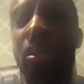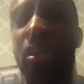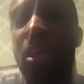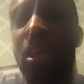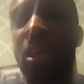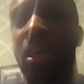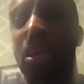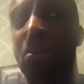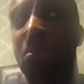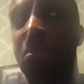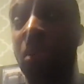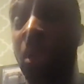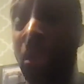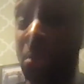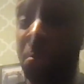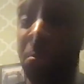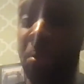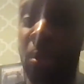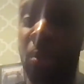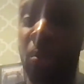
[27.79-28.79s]
kept
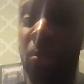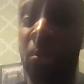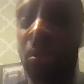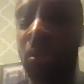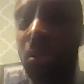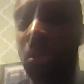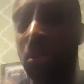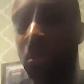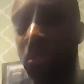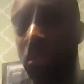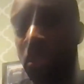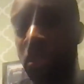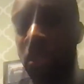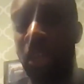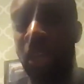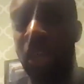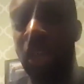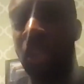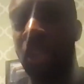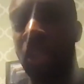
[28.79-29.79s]
the belt
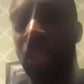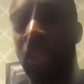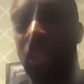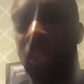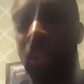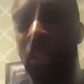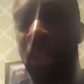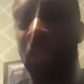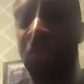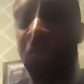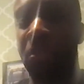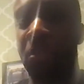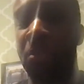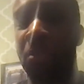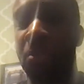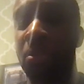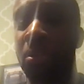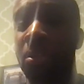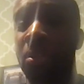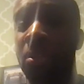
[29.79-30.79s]
and gave Fury
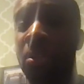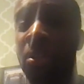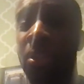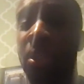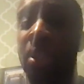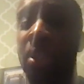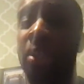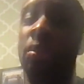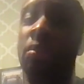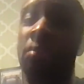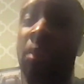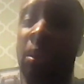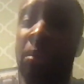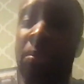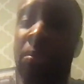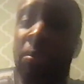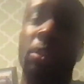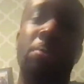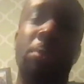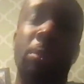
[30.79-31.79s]
another chance to fight
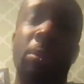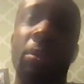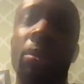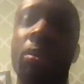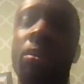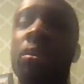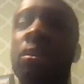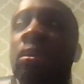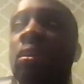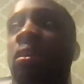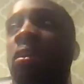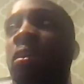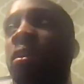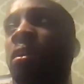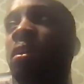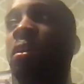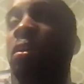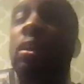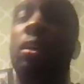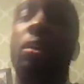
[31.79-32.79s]
undisputed.
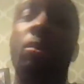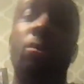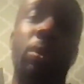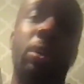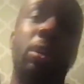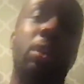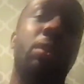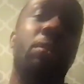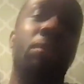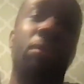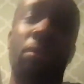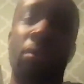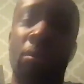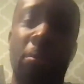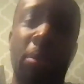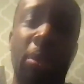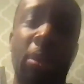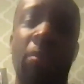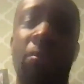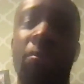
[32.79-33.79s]
Then the winner
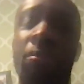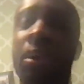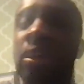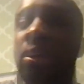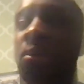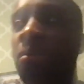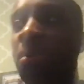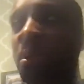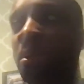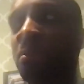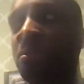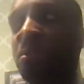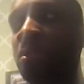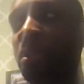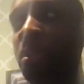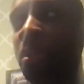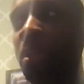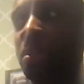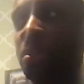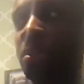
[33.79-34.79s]
immediately fight the winner of J
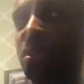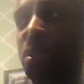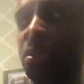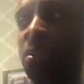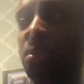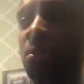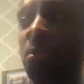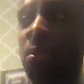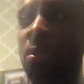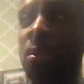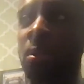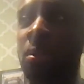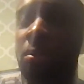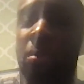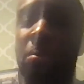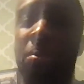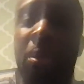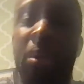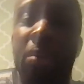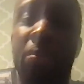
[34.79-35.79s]
Joshua and
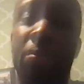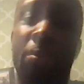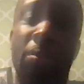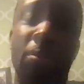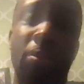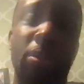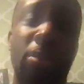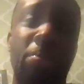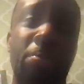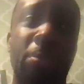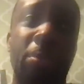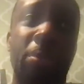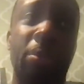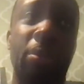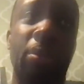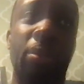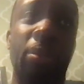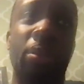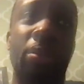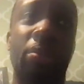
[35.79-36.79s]
Dubois for
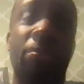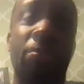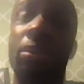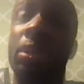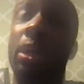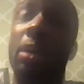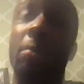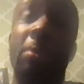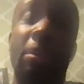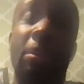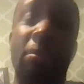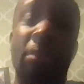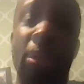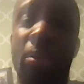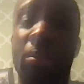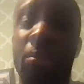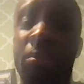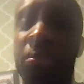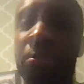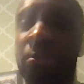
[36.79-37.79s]
the IBF
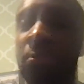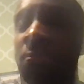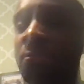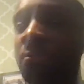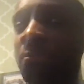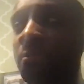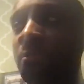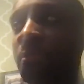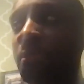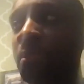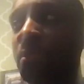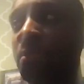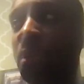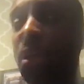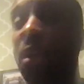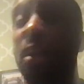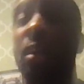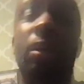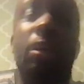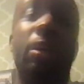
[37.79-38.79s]
title.
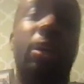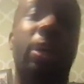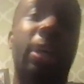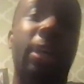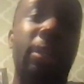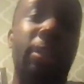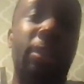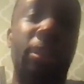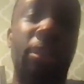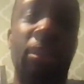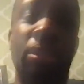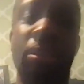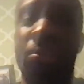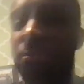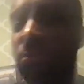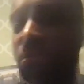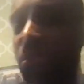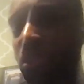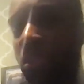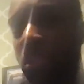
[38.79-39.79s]
Ideally,
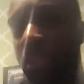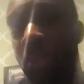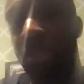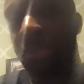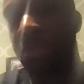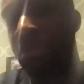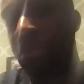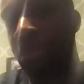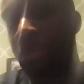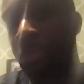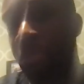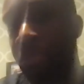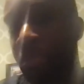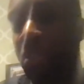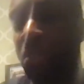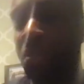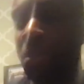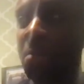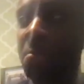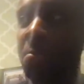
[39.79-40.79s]
I'm a
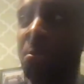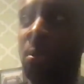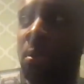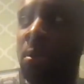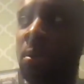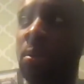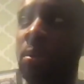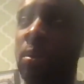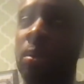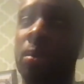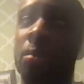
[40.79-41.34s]
Fury fanboy,